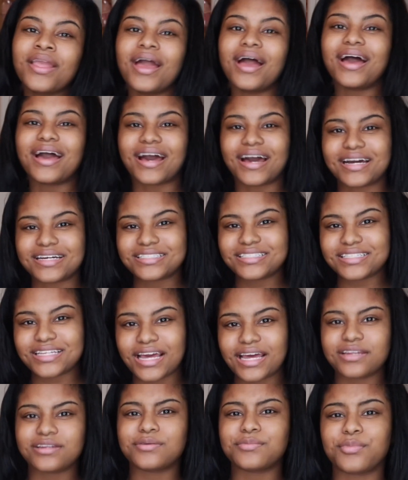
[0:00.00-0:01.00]
I actually
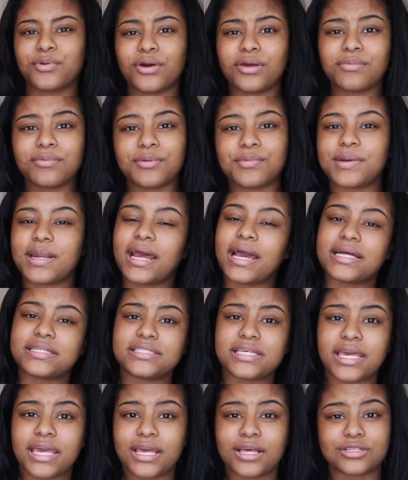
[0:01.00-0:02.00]
had an appointment, but I had
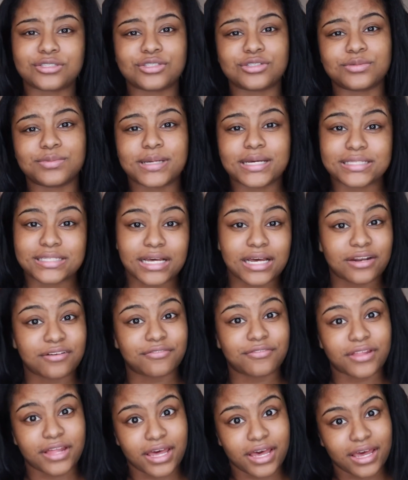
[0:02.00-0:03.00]
to cancel because I got a
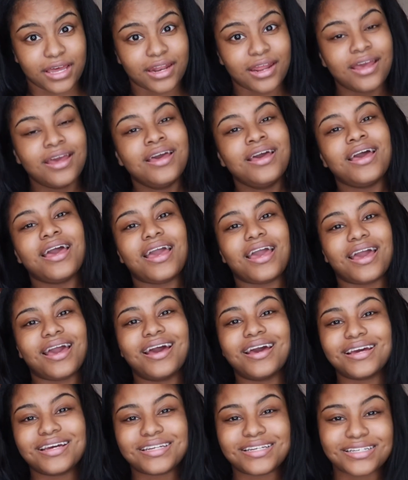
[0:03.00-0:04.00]
flat
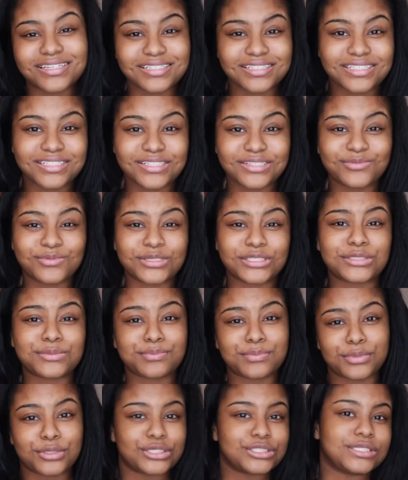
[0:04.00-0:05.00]
and she was
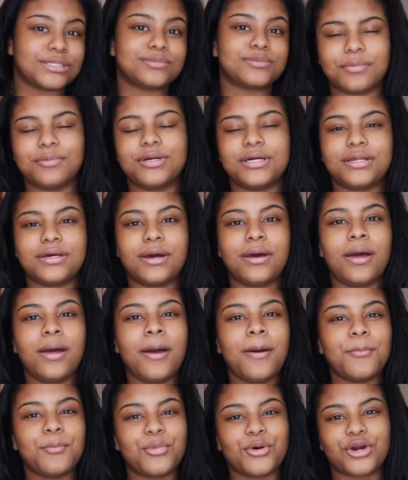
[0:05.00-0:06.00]
booked up. I'm gonna
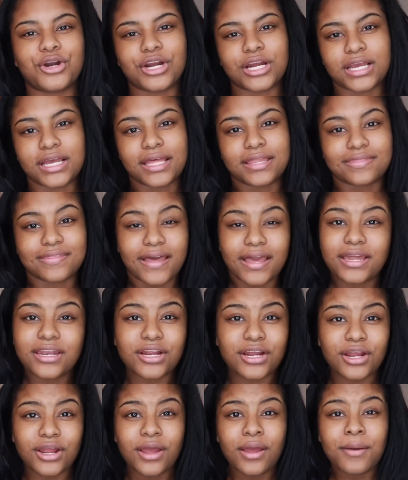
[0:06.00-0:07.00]
book her again
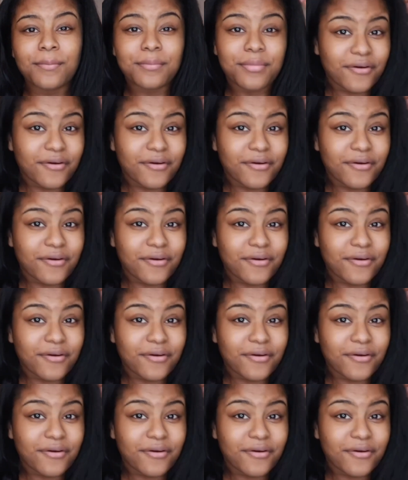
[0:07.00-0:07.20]
later.